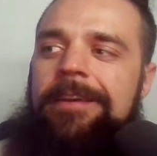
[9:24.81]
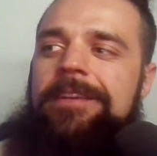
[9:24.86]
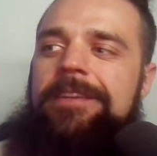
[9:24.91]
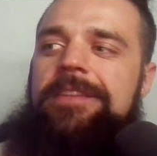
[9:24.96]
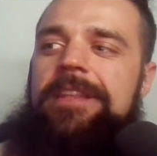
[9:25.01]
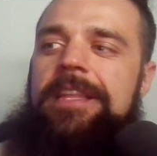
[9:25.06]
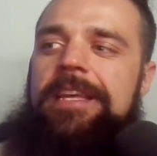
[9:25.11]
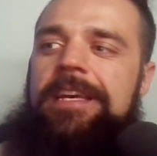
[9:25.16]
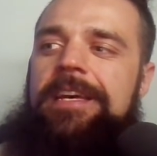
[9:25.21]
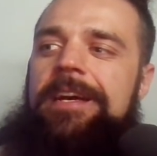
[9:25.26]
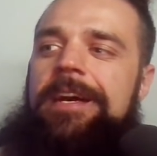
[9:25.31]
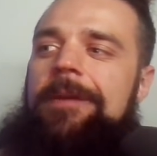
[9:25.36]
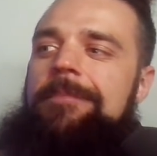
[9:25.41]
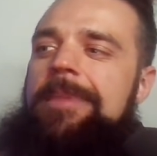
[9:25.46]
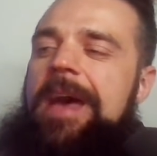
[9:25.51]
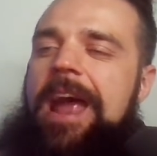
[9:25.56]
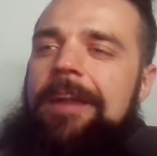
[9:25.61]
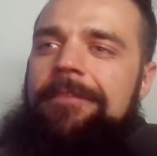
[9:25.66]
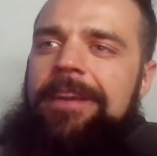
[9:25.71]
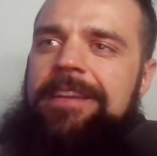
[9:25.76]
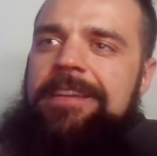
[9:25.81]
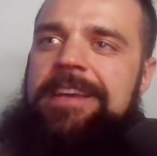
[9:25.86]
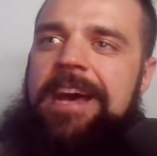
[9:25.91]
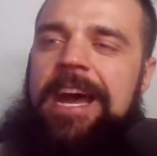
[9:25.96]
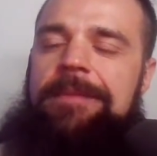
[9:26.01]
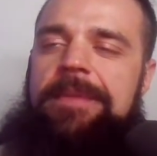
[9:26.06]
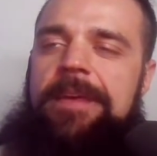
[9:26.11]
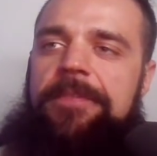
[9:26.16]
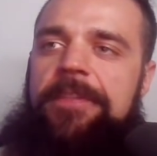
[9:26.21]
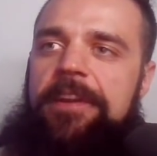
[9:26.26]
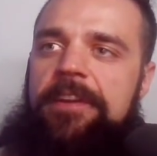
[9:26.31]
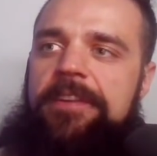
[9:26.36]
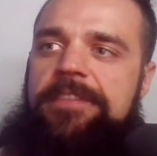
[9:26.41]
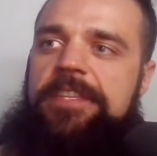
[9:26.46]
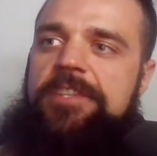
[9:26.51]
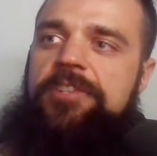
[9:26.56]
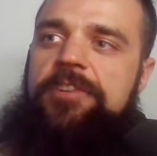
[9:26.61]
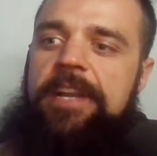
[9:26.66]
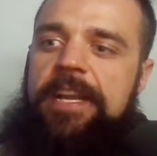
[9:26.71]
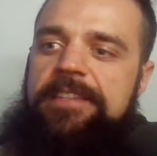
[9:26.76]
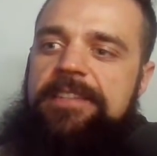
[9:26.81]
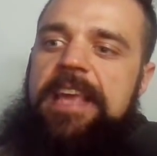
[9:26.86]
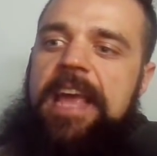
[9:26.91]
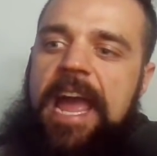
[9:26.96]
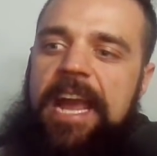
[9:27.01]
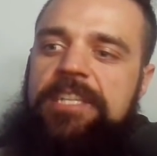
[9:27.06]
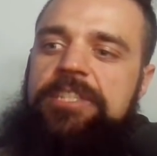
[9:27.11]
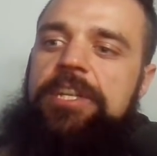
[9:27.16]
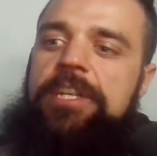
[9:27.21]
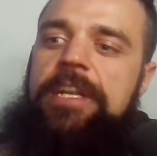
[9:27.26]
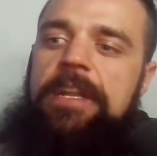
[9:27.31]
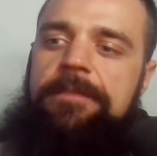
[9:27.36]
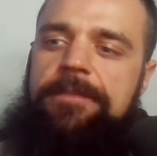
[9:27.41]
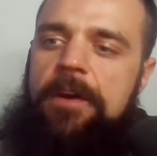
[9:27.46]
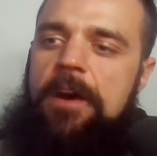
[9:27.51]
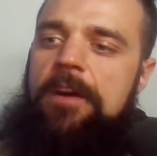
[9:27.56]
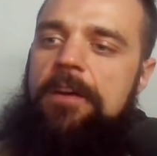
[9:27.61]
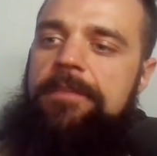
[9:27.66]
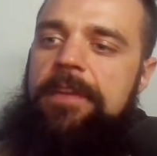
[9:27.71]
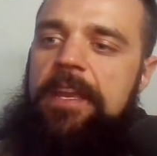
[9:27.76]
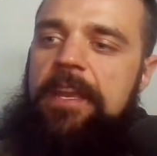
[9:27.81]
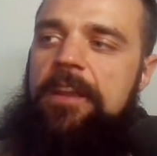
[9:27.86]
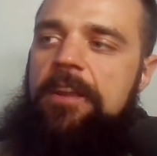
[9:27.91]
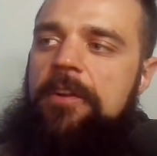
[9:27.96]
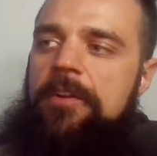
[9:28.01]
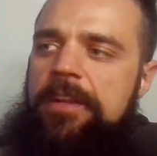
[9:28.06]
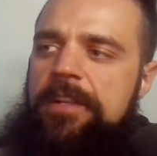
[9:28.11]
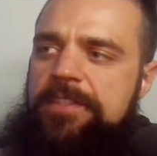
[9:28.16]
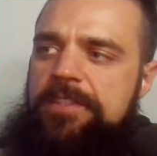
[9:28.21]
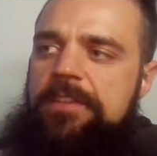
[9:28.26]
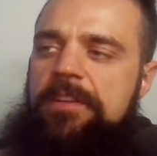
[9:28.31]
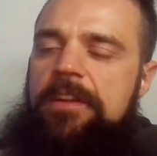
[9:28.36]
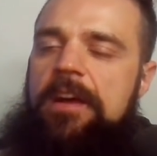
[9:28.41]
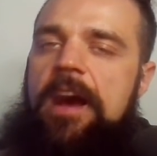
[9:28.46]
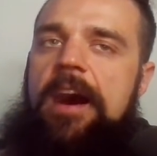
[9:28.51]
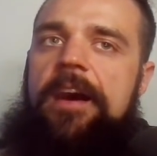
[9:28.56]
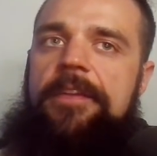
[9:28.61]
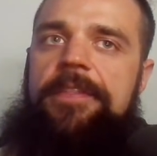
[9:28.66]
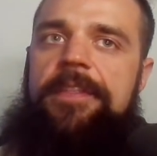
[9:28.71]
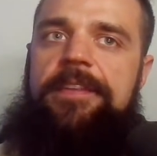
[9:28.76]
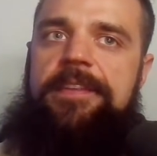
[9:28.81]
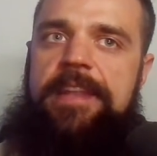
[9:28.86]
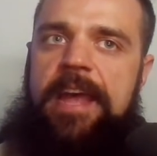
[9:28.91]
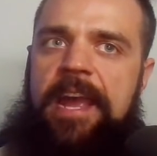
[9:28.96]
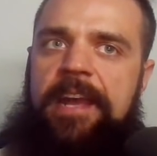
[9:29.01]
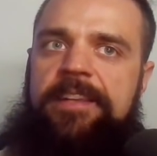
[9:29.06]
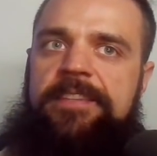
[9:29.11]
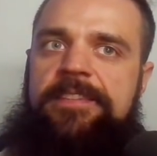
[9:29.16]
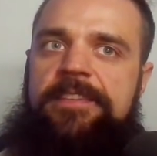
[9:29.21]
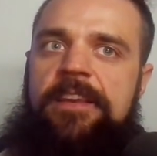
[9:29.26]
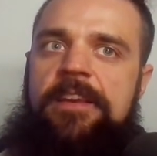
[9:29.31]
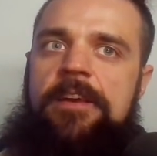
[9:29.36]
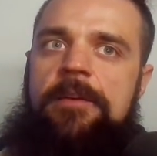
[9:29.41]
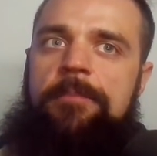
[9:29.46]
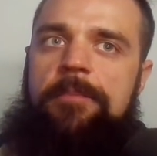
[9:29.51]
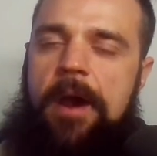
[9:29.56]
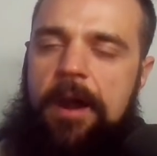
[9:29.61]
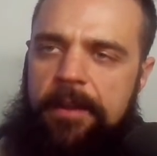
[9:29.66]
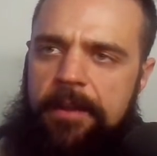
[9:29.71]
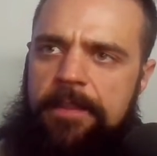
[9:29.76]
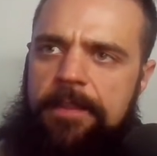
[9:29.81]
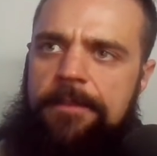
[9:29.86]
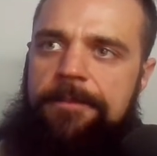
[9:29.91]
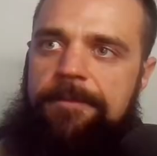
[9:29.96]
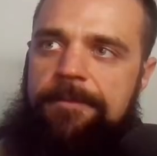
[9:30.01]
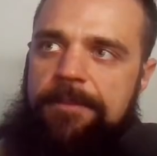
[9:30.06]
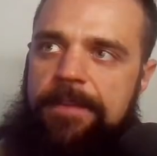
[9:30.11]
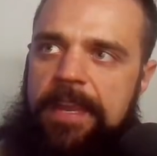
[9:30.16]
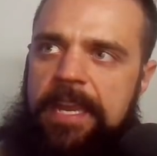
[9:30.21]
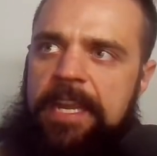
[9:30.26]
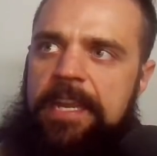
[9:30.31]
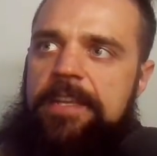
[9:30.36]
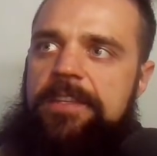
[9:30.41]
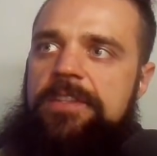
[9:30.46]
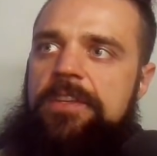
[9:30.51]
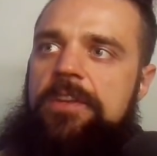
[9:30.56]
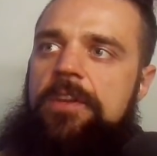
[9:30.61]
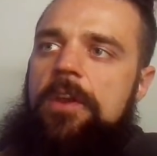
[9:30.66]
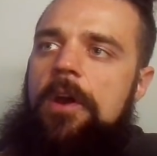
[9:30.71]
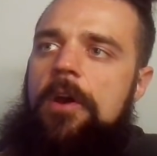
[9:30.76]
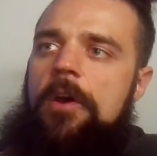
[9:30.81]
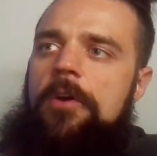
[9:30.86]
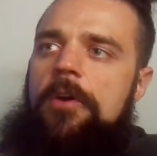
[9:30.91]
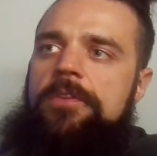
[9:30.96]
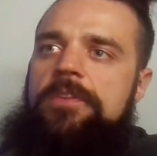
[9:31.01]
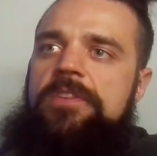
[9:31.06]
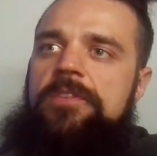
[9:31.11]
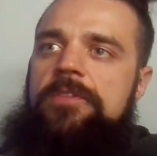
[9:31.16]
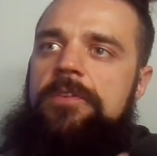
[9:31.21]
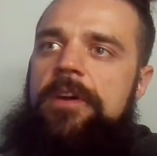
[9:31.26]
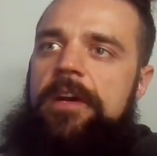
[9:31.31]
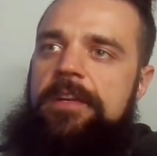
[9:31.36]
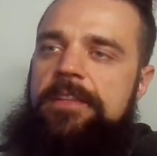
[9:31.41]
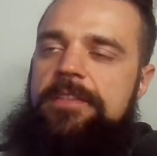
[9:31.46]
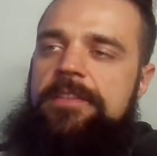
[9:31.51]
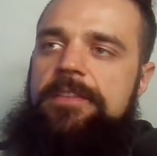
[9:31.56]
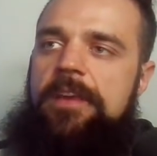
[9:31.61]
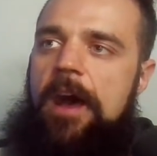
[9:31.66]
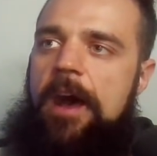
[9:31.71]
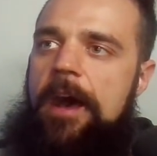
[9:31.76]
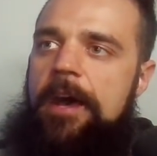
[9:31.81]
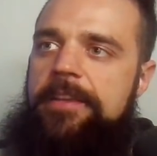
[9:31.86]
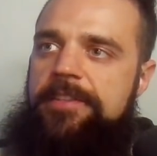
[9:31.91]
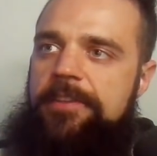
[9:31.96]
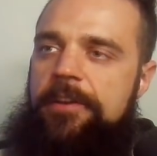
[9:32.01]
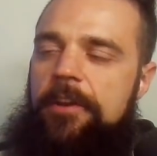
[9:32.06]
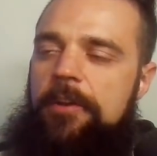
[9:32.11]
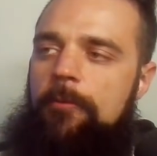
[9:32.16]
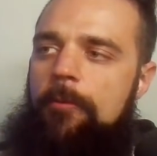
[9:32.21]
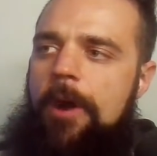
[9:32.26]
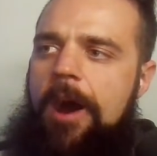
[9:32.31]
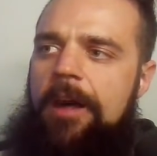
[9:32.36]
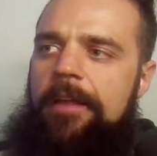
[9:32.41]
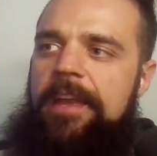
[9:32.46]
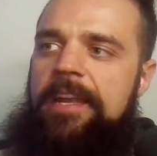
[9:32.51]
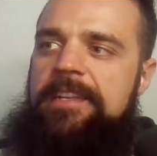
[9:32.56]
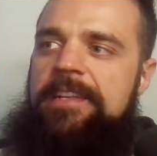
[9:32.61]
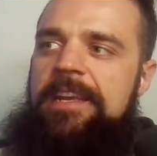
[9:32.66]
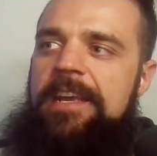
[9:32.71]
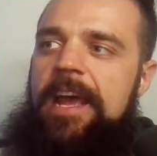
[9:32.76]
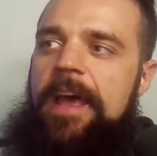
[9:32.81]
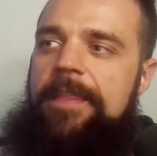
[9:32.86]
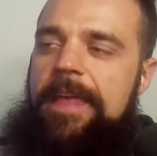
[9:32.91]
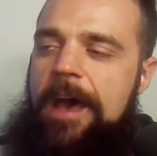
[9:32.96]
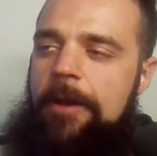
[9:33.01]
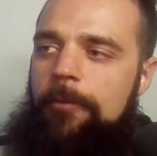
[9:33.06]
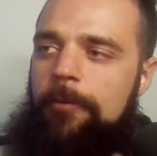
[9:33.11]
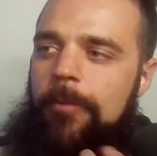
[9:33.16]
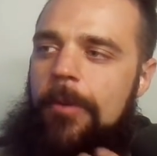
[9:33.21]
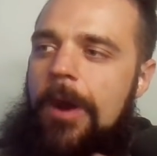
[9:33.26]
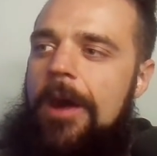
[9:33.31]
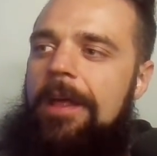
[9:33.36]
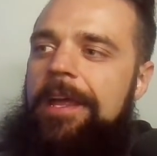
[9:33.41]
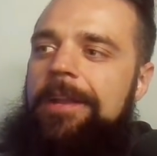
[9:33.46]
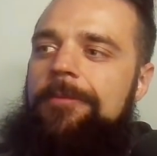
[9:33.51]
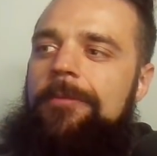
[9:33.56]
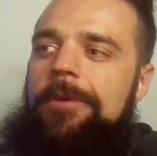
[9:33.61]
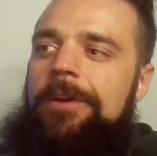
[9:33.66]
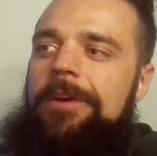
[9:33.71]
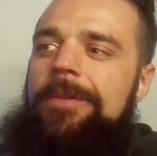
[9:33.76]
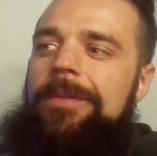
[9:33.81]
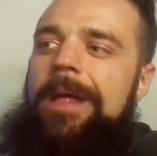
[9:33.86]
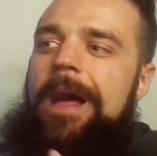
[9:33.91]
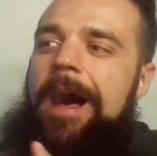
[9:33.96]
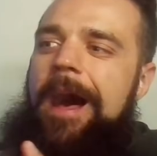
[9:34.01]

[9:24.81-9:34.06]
every time that there is a transaction involving crystal on the DEX, part of the fees go to a certain wallet, and that wallet will